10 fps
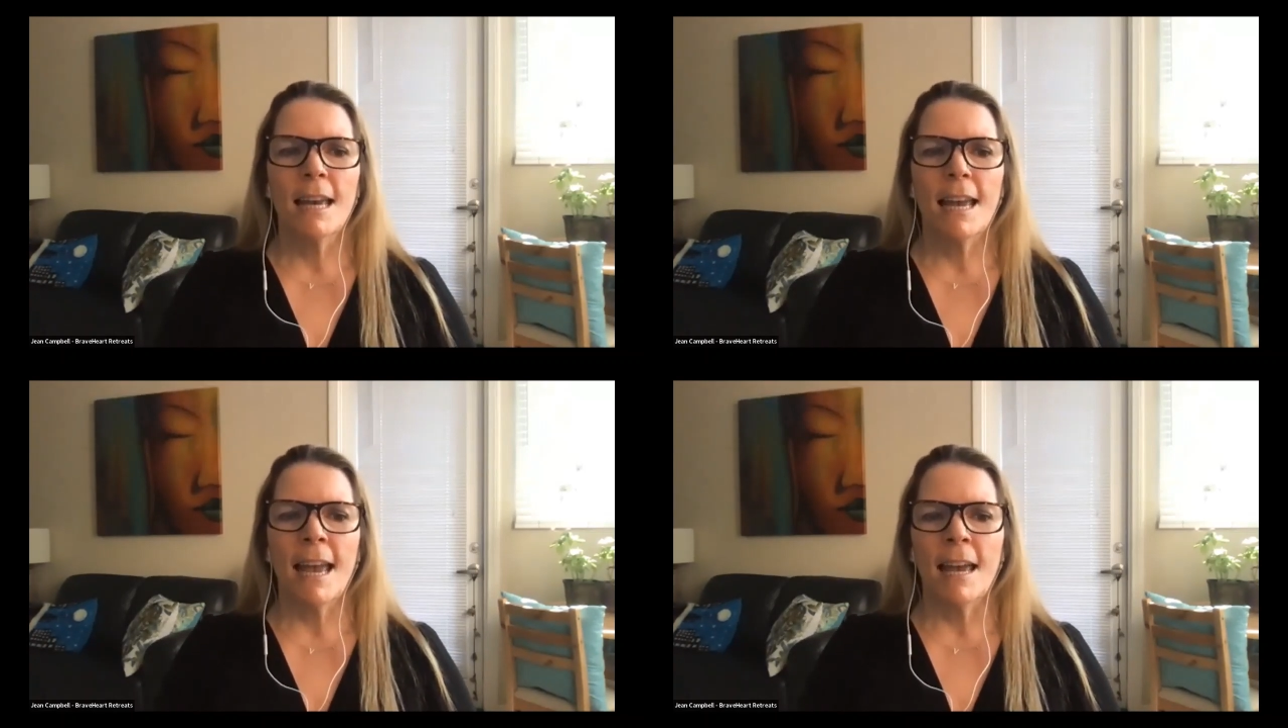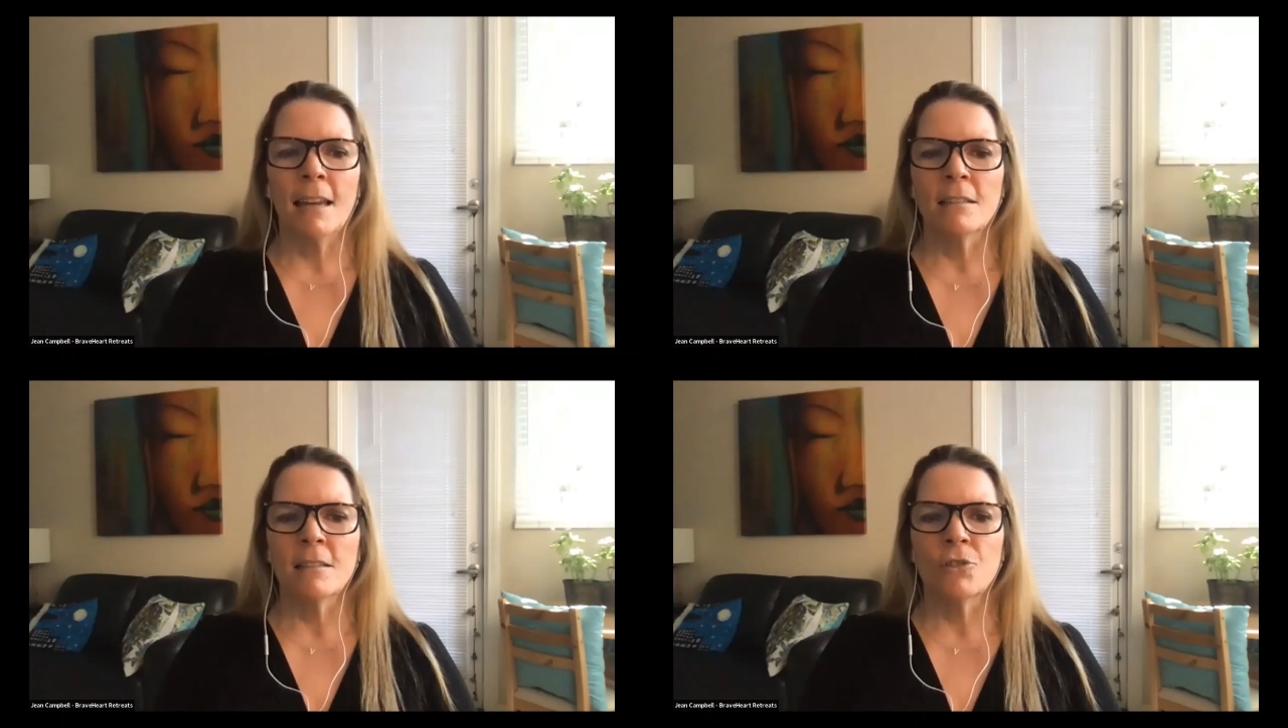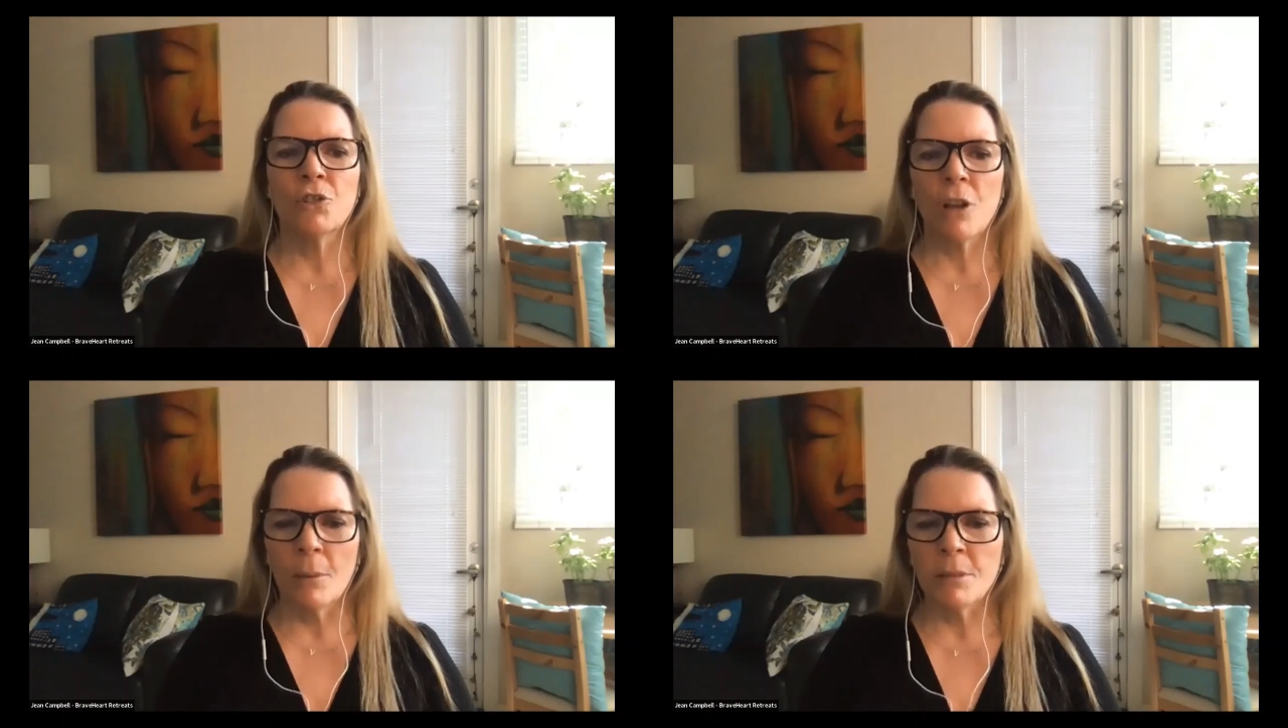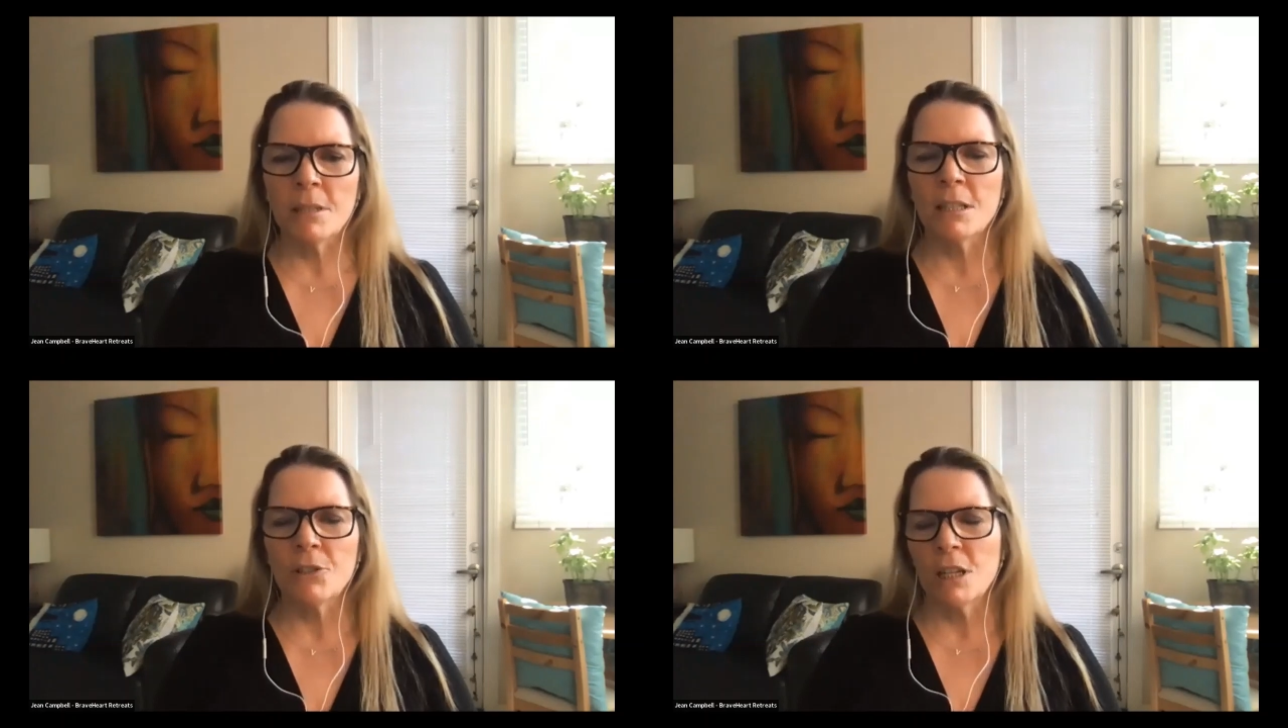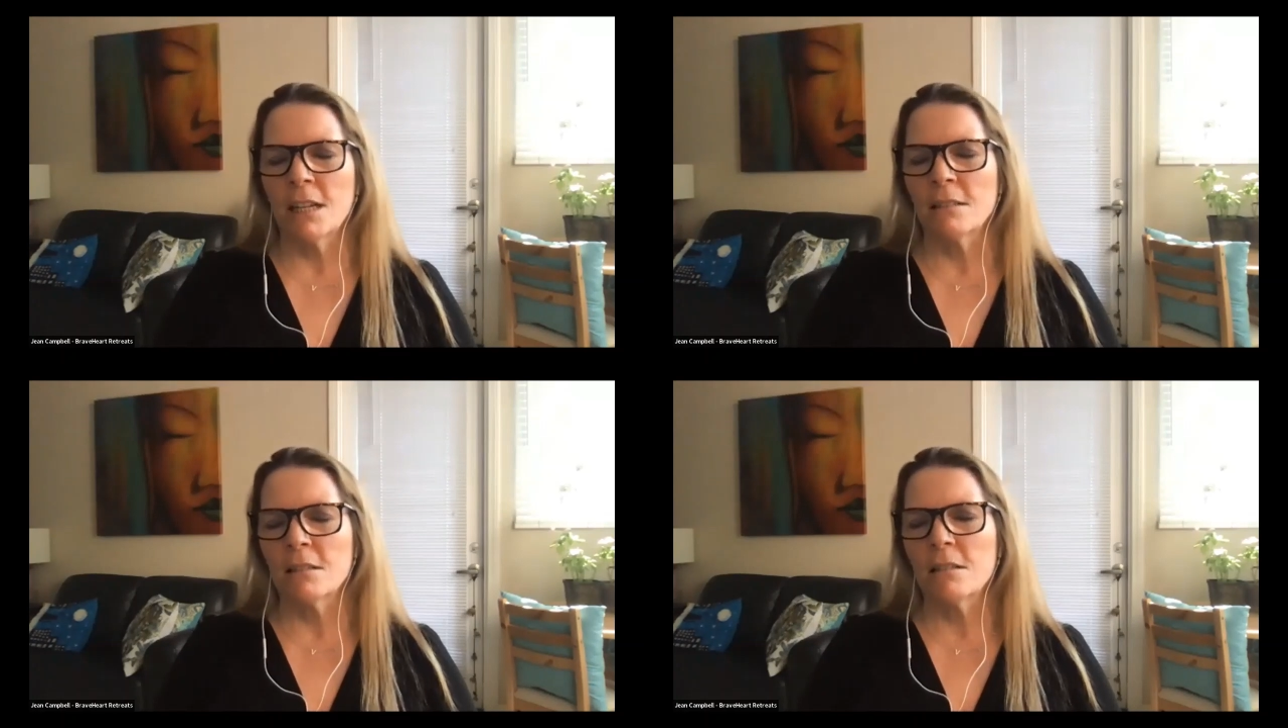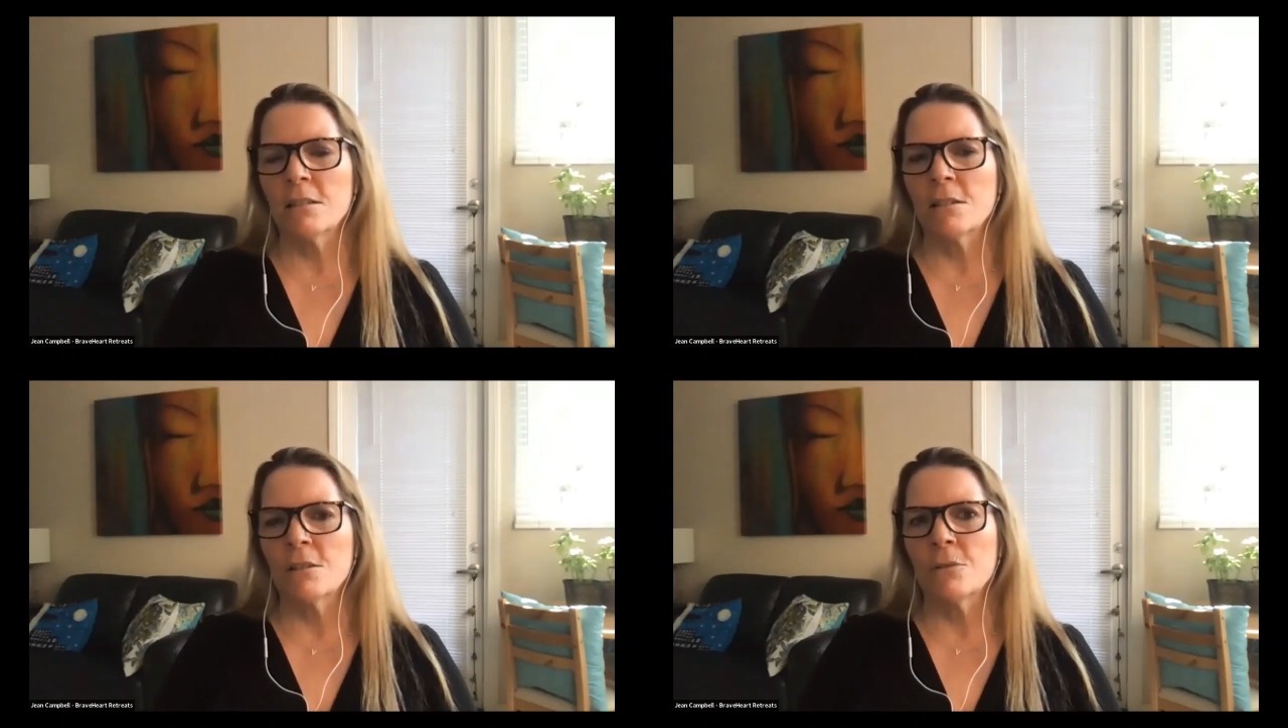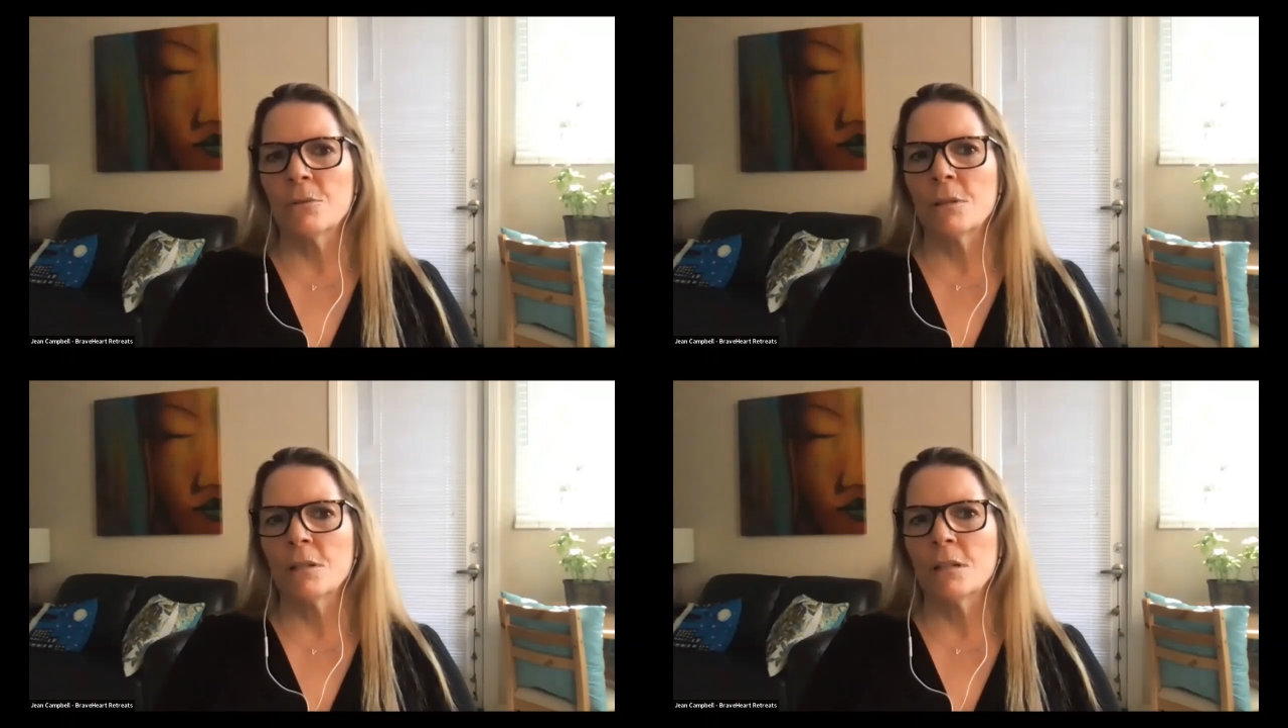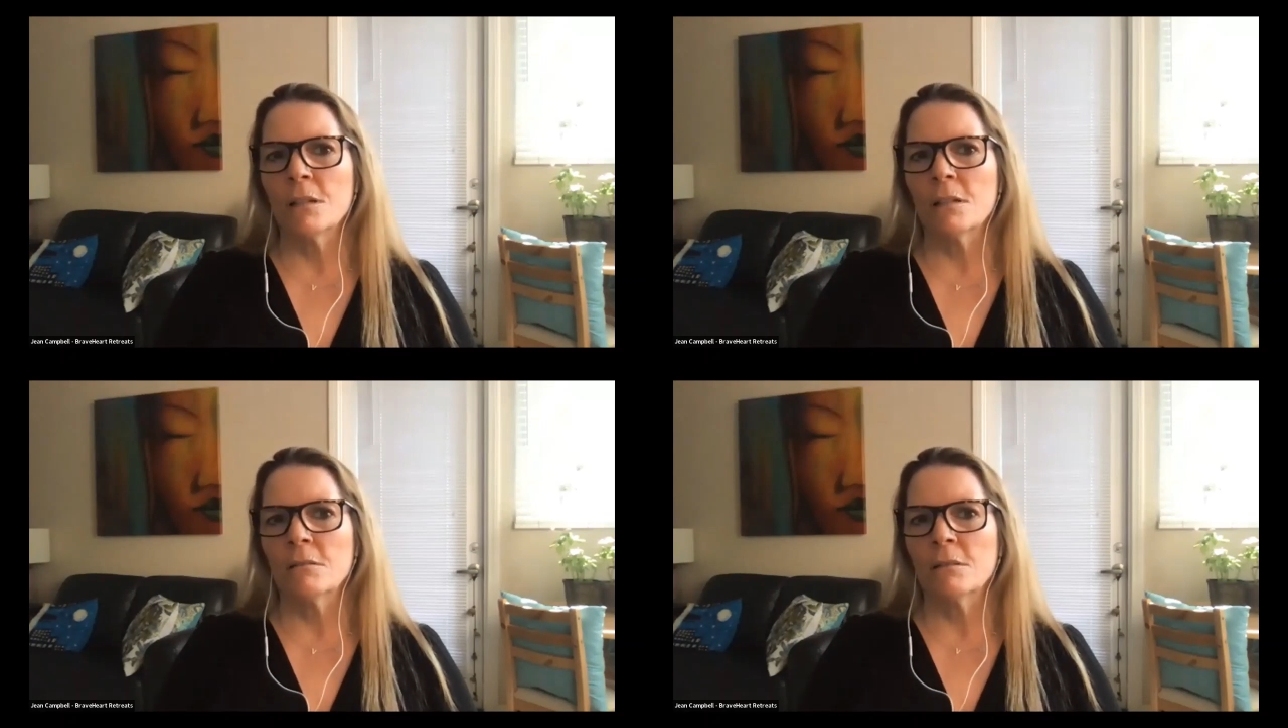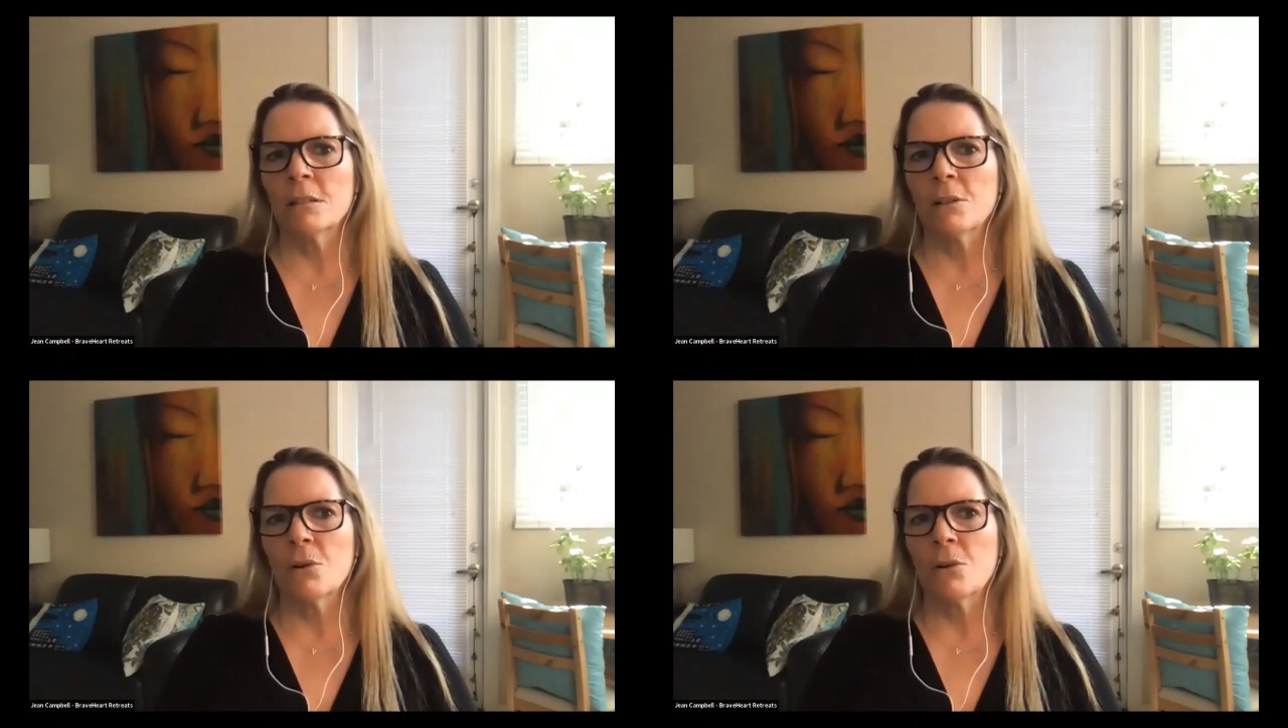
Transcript: and jumped at the chance to do the